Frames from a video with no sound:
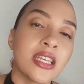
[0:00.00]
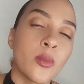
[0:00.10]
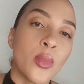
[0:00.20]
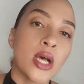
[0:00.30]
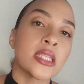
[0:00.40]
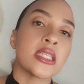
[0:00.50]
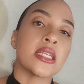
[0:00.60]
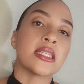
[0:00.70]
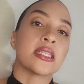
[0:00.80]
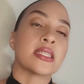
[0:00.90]
a person
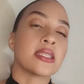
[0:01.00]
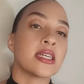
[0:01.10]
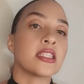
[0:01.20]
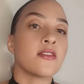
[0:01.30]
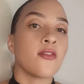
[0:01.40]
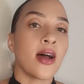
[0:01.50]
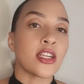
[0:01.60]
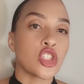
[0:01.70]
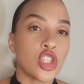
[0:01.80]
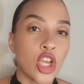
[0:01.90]
is the
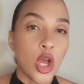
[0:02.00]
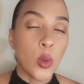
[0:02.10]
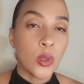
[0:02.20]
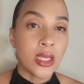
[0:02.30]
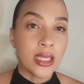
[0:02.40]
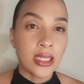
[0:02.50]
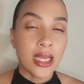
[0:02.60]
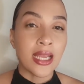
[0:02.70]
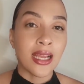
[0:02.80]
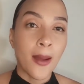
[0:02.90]
certified share owner in
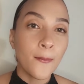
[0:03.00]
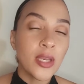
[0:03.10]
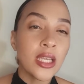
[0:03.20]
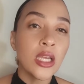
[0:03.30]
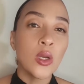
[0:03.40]
a company.